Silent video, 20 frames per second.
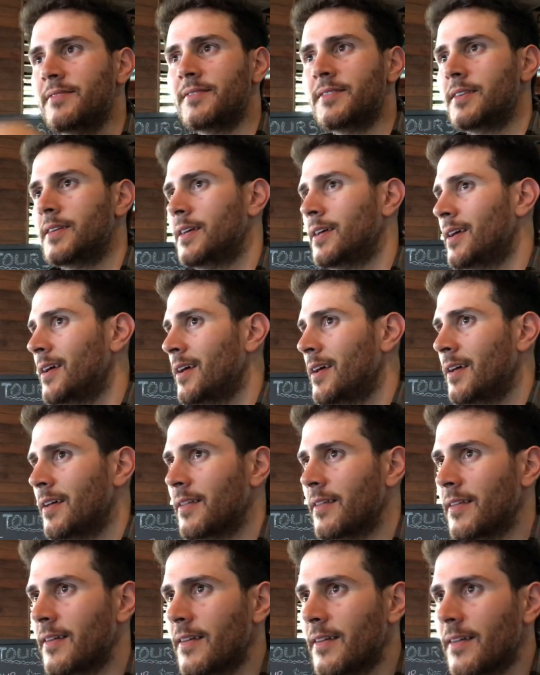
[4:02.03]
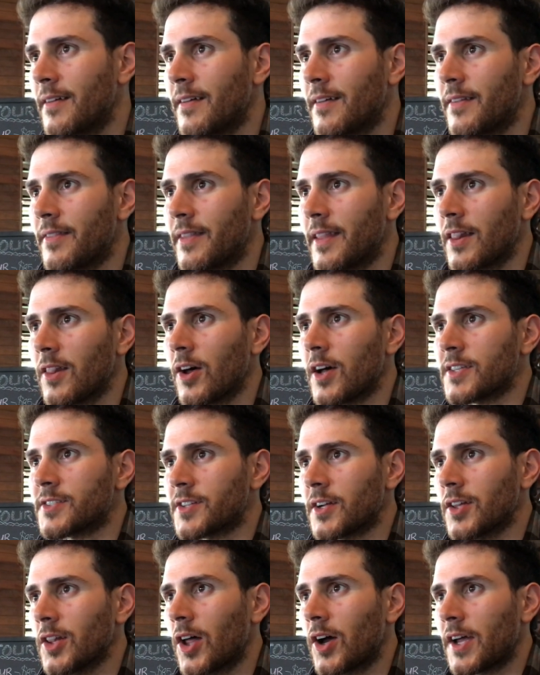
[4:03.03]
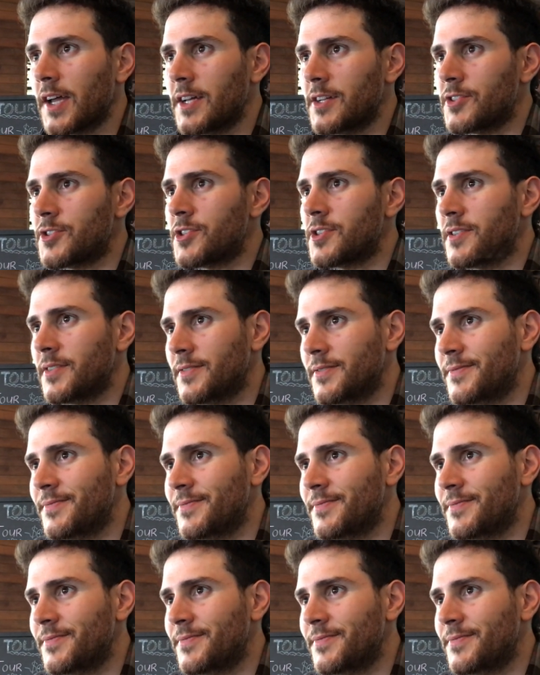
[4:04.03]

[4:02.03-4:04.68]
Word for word: lost our luggage. They lost our luggage